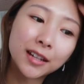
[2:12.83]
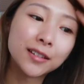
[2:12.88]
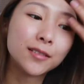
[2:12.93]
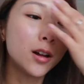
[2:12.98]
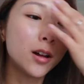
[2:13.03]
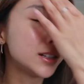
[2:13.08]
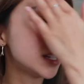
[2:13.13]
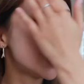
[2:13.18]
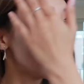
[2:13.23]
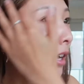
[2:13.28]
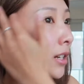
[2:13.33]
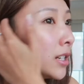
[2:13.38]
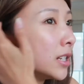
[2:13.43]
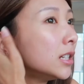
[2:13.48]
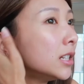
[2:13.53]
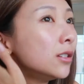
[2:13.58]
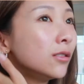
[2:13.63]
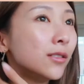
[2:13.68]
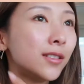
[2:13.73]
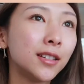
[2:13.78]
I saw
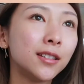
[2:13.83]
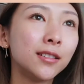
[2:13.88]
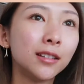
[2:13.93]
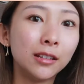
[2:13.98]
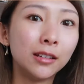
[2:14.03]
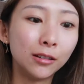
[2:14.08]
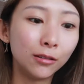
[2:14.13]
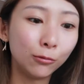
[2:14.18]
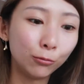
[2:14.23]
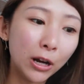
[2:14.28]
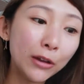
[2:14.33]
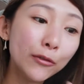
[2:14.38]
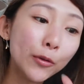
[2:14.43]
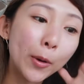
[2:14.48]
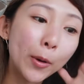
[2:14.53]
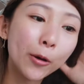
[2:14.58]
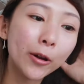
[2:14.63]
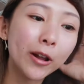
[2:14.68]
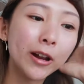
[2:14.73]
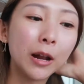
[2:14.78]
Tati use this and rave
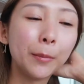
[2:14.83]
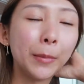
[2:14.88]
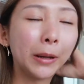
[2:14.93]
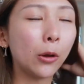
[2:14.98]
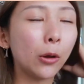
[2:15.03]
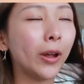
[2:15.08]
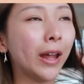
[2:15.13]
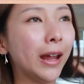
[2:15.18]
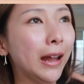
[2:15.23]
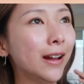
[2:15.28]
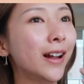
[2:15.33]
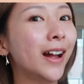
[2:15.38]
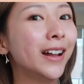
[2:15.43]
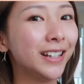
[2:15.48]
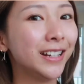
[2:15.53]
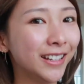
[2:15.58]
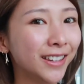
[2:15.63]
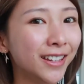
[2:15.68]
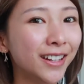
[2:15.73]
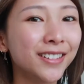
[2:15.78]
about it, and I'm like, okay, I
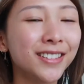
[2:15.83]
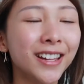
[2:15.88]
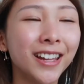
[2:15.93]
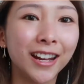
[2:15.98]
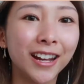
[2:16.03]
need this.